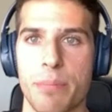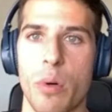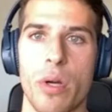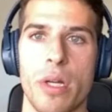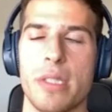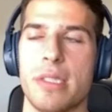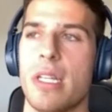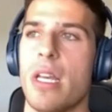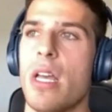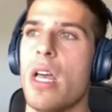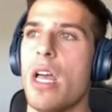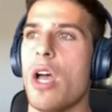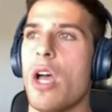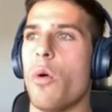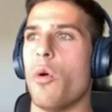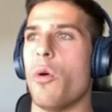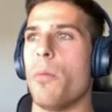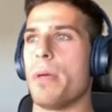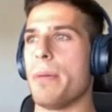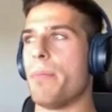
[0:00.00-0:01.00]
Boys
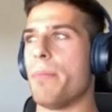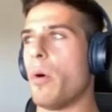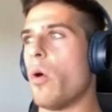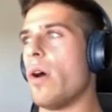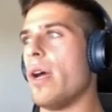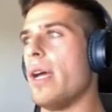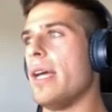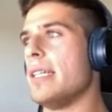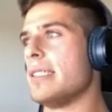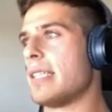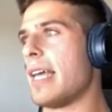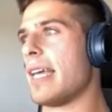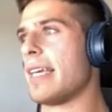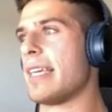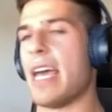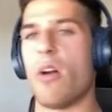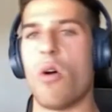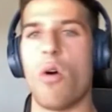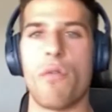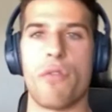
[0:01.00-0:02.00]
will be boys, like
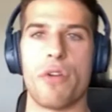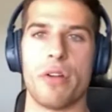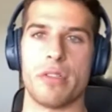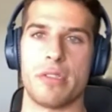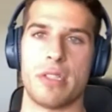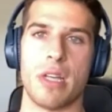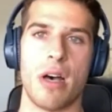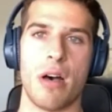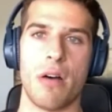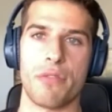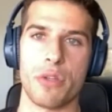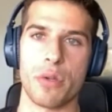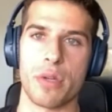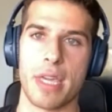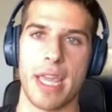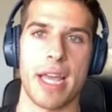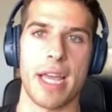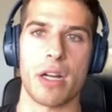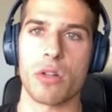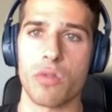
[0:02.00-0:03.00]
get over yourself, you
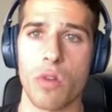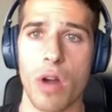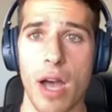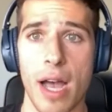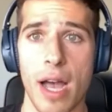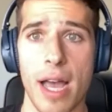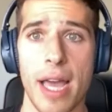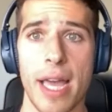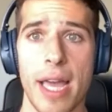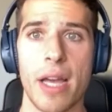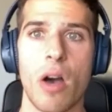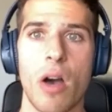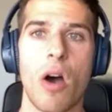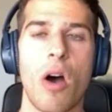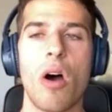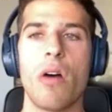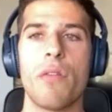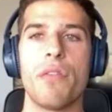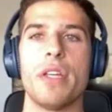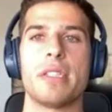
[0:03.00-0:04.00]
can't cry,
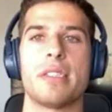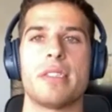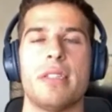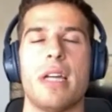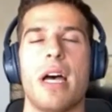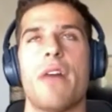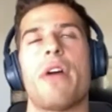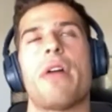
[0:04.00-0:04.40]
all this stuff.